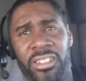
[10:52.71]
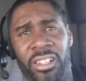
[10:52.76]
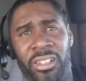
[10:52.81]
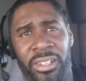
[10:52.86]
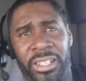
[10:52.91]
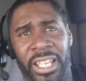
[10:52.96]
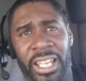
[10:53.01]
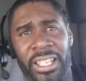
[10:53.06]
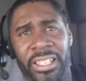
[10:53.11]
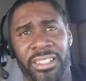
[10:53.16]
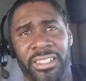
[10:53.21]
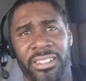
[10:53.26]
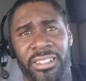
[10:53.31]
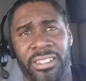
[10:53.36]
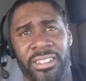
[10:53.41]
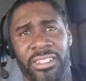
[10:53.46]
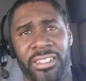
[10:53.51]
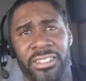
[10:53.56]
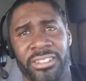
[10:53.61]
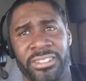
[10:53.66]
Okay?
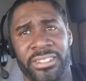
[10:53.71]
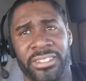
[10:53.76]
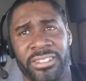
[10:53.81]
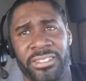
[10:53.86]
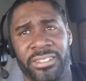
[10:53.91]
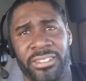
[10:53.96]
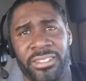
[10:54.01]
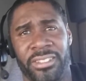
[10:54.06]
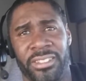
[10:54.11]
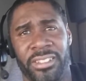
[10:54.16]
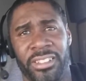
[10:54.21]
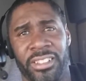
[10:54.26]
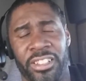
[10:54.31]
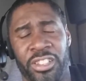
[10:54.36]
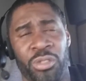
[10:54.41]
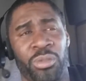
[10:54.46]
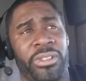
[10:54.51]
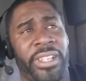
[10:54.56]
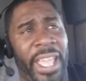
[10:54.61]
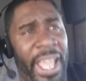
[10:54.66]

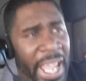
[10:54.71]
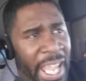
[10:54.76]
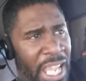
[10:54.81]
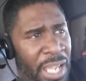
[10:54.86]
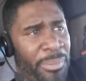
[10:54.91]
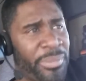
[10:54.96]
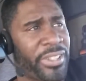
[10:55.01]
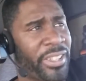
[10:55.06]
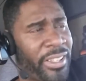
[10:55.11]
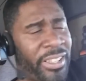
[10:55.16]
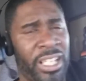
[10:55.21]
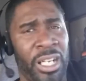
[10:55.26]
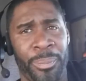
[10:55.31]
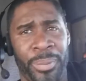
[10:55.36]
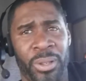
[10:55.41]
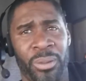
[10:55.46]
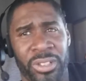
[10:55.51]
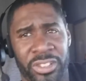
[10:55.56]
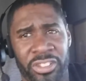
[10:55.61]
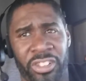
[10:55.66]
You came to the
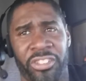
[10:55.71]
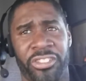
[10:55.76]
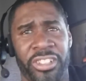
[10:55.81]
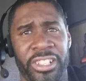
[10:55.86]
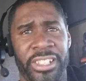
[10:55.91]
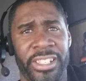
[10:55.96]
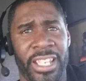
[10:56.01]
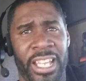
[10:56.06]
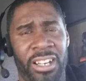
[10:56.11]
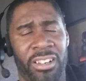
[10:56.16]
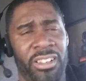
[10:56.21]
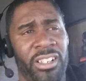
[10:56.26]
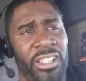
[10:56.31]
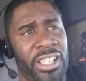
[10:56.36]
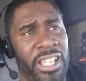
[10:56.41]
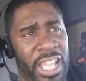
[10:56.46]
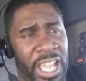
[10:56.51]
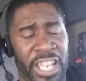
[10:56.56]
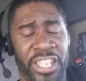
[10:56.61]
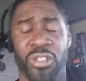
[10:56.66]
company with your CDL,
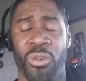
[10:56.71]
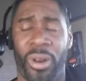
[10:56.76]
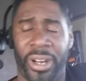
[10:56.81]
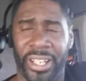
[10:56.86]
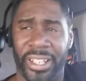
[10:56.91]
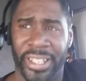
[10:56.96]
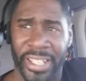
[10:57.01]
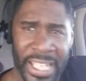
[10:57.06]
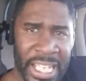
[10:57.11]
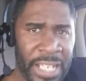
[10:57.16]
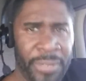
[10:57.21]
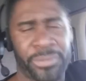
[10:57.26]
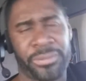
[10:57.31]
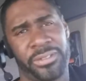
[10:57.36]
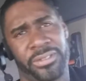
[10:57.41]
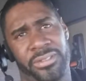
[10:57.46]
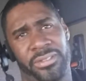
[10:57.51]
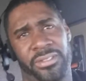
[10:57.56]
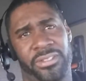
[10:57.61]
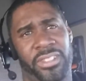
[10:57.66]
and you want to leave
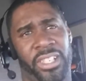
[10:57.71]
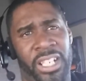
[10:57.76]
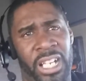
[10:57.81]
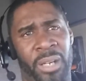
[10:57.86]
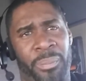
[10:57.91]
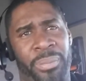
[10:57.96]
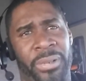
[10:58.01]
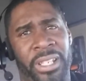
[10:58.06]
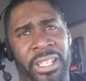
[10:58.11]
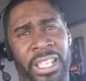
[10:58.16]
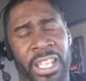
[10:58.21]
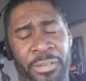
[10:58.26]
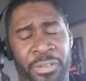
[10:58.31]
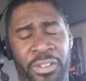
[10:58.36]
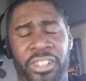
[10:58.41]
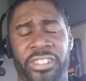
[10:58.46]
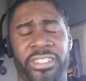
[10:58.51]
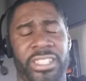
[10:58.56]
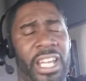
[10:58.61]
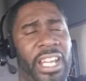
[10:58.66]
the company. If
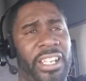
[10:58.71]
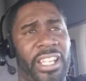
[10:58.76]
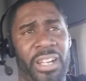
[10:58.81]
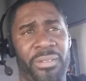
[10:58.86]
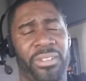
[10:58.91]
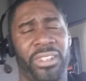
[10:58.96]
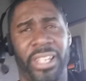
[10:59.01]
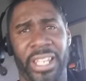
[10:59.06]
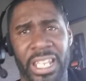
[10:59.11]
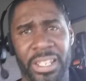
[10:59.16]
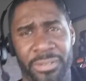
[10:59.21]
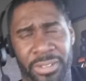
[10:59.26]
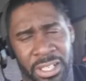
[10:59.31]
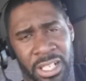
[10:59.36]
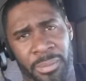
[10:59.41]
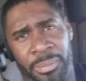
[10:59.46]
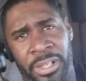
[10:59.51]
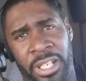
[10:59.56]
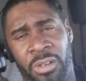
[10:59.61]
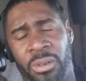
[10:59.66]
you decide to ever leave the
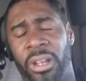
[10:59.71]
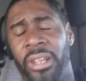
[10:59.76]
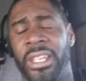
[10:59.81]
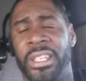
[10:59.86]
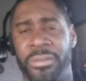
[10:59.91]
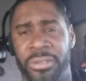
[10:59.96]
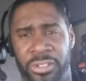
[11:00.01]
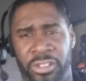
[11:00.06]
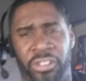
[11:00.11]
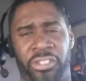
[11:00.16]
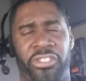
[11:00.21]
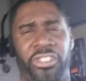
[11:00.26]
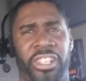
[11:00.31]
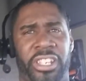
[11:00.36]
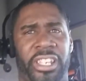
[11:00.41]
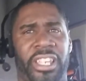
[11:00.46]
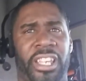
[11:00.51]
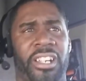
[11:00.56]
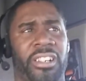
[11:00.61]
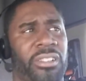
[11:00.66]
company, you want to leave with your
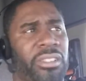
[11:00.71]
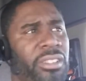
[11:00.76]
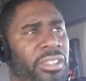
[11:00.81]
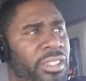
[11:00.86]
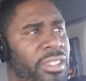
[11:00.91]
CDL.